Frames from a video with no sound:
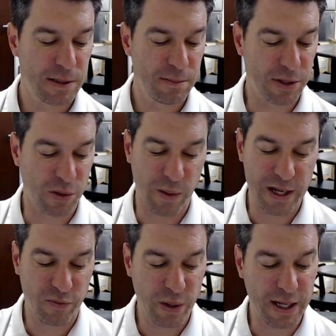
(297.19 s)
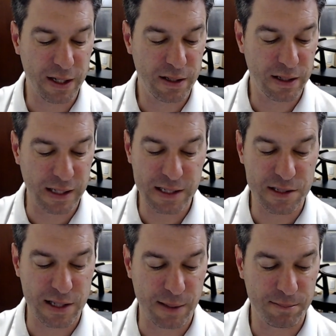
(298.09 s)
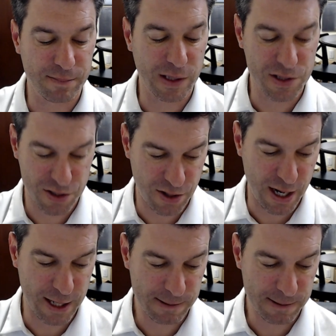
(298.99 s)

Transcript: but the way of wicked leads them astray.